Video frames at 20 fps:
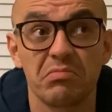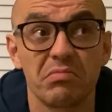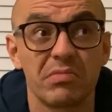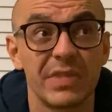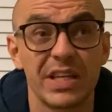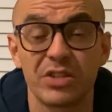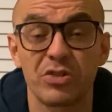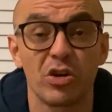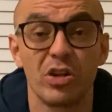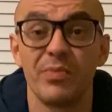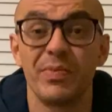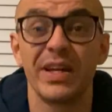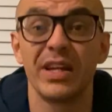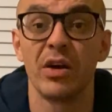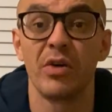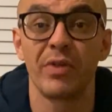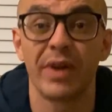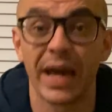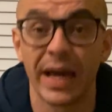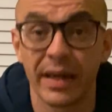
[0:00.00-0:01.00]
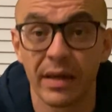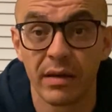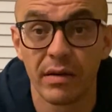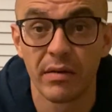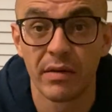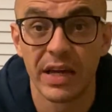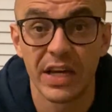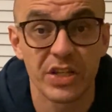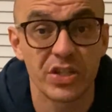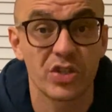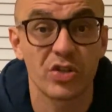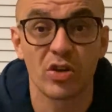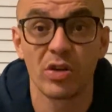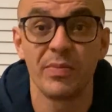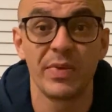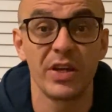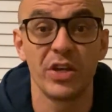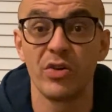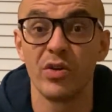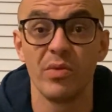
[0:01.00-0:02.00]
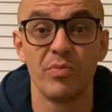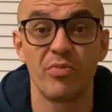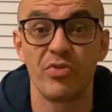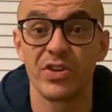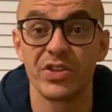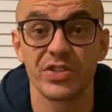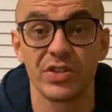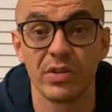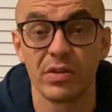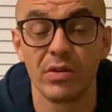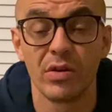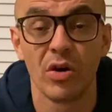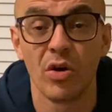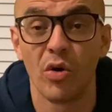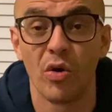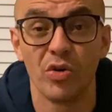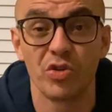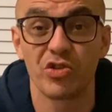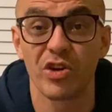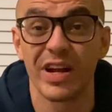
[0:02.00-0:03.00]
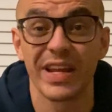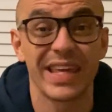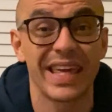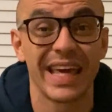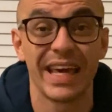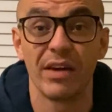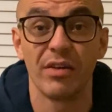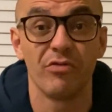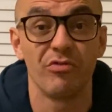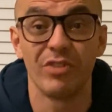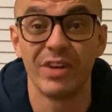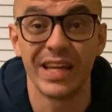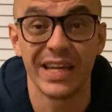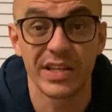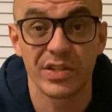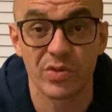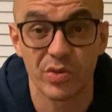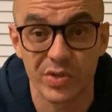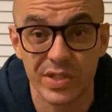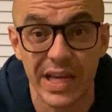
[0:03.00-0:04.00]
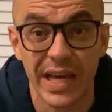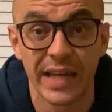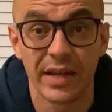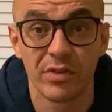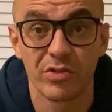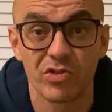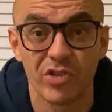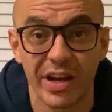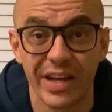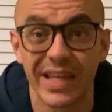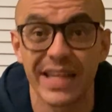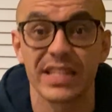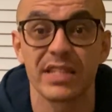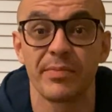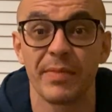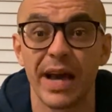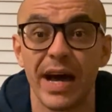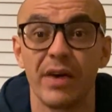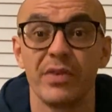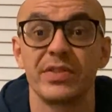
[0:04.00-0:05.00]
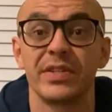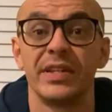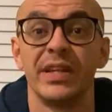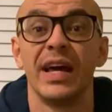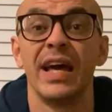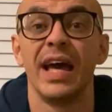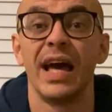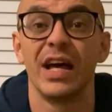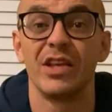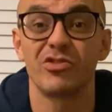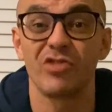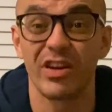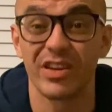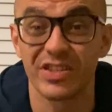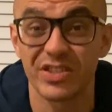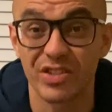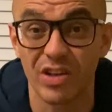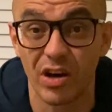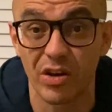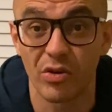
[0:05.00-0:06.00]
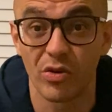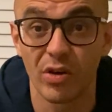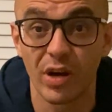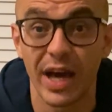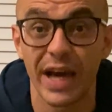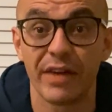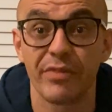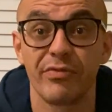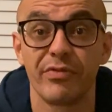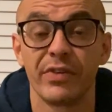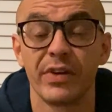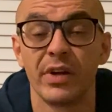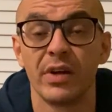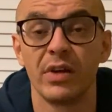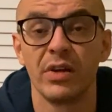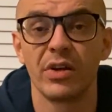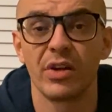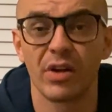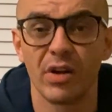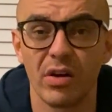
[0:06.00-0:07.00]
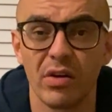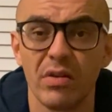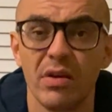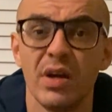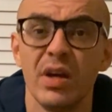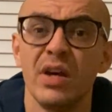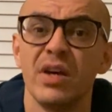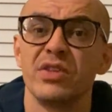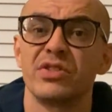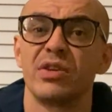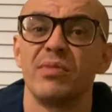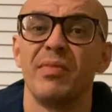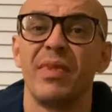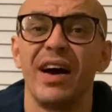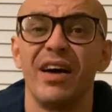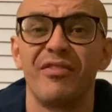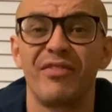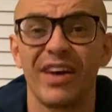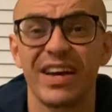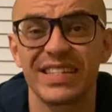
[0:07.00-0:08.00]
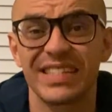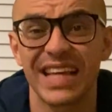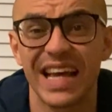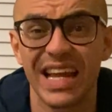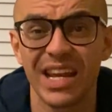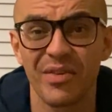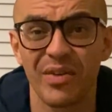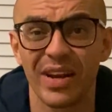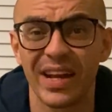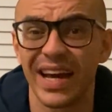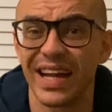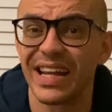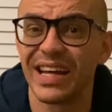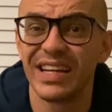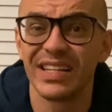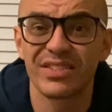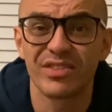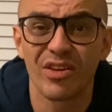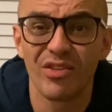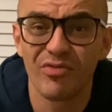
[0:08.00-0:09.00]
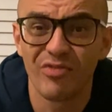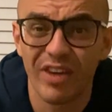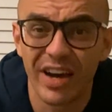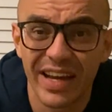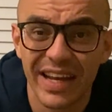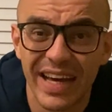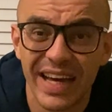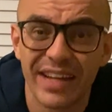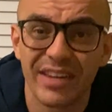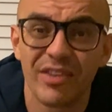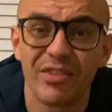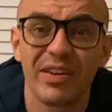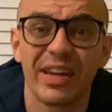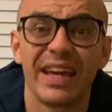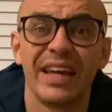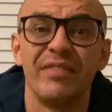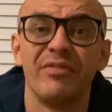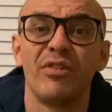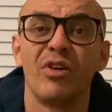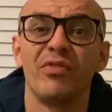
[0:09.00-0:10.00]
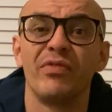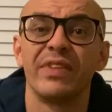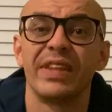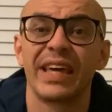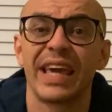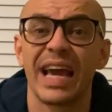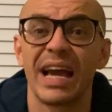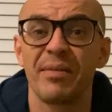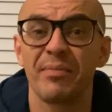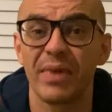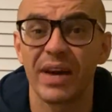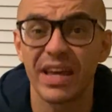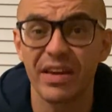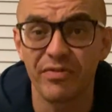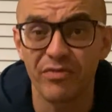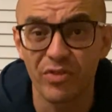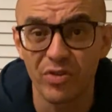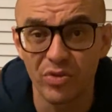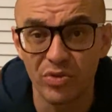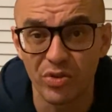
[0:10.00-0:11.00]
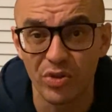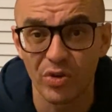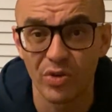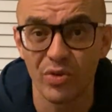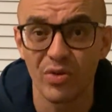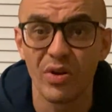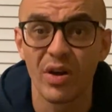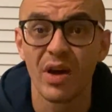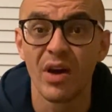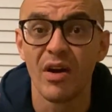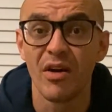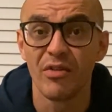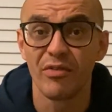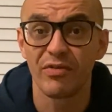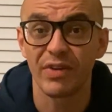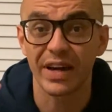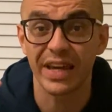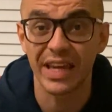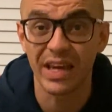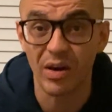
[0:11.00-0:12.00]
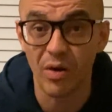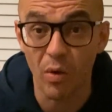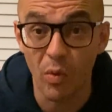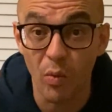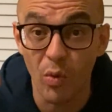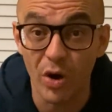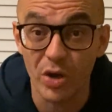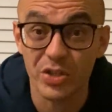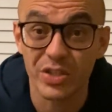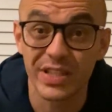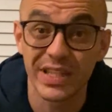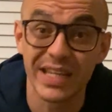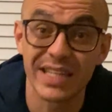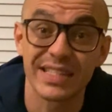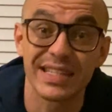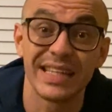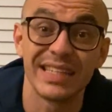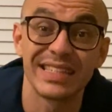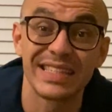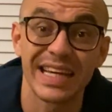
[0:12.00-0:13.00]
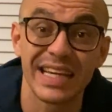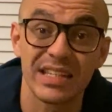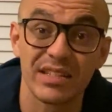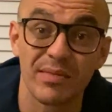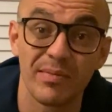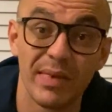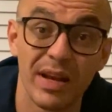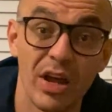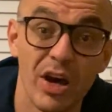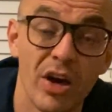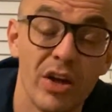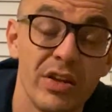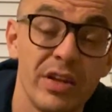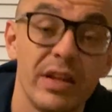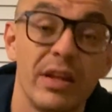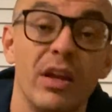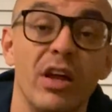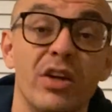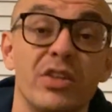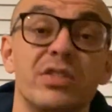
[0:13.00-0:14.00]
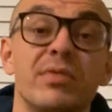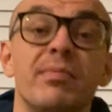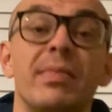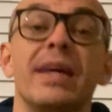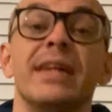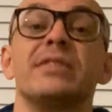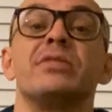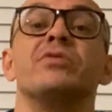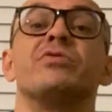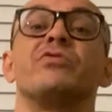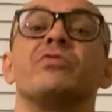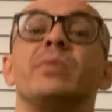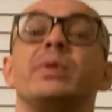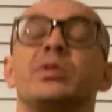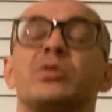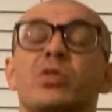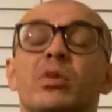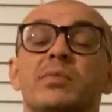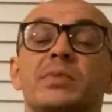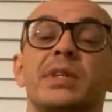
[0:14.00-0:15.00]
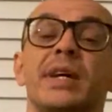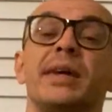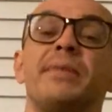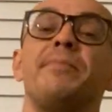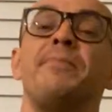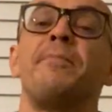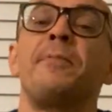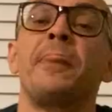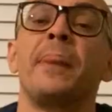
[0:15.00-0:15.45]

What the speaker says: there's gonna be no gang. It's just gonna be you in prison or trying to get released or something, trying to get some housing and trying to start your life, you know? So my advice to anyone out there is don't ride out, don't get involved in the gang, but if you do, fucking watch this and take learn some lessons from it, do you know what I'm saying?